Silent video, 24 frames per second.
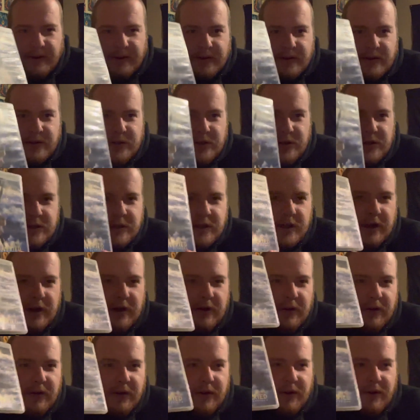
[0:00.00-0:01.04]
She's like
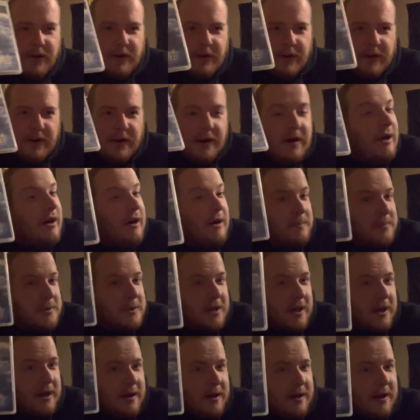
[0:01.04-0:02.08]
literally
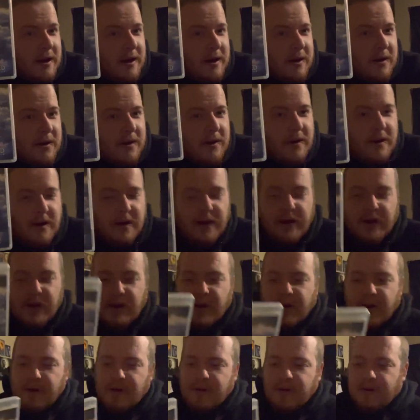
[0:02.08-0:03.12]
upside down,
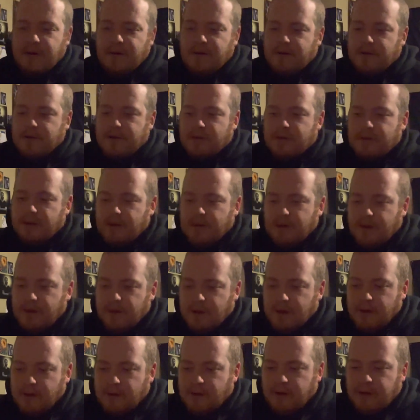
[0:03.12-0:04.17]
and he's
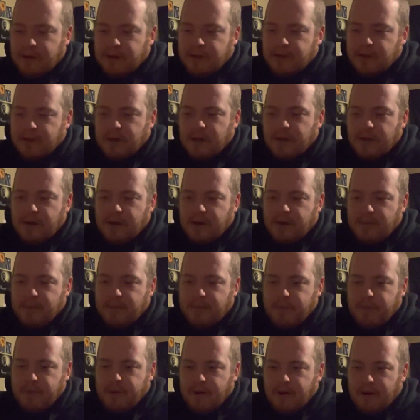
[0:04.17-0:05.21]
right side
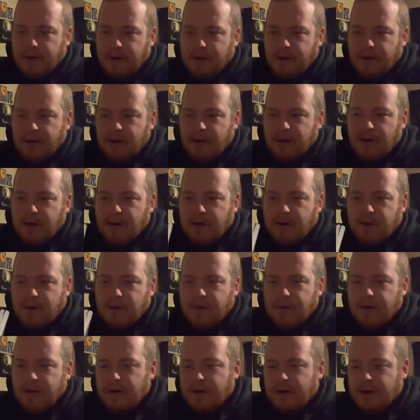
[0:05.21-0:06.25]
up. And you
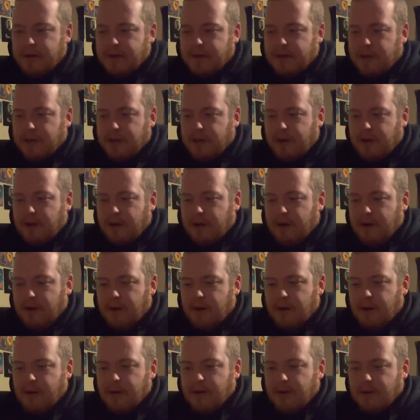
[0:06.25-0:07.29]
know, it's like a
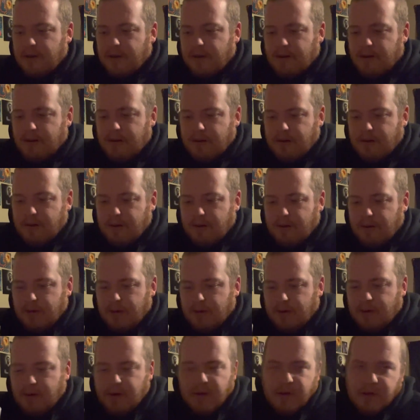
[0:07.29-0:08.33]

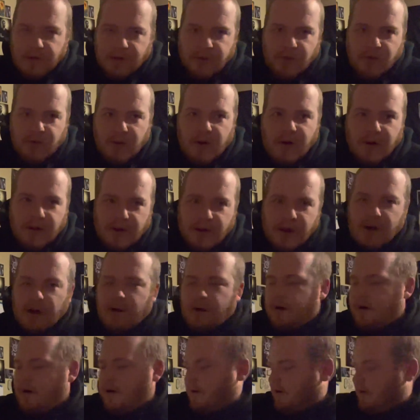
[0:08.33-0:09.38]

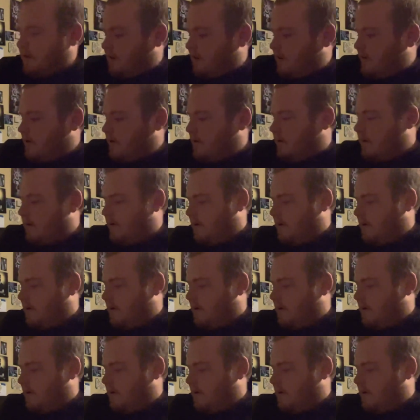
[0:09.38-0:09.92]
authoritarian,